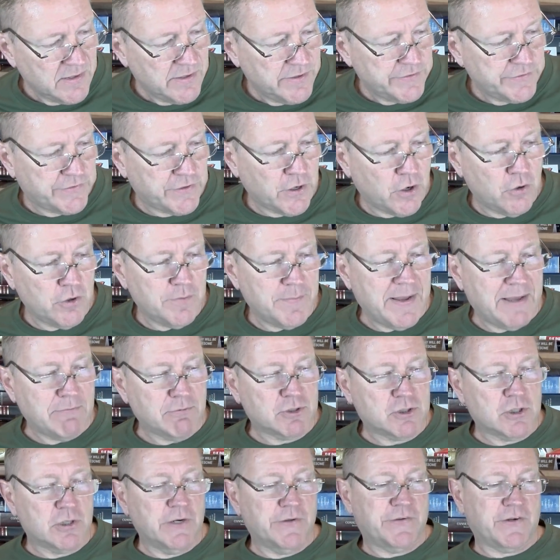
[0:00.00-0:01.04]
So the man
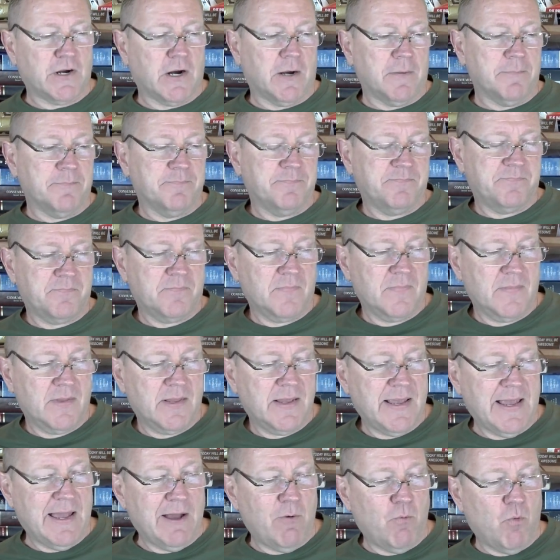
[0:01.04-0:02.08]
returned his car.
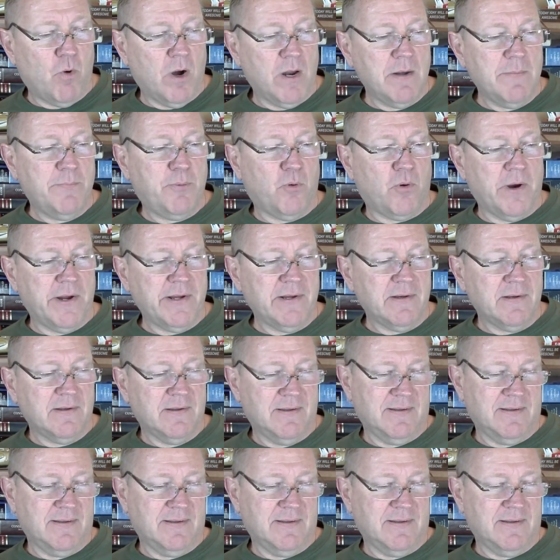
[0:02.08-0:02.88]
At one point,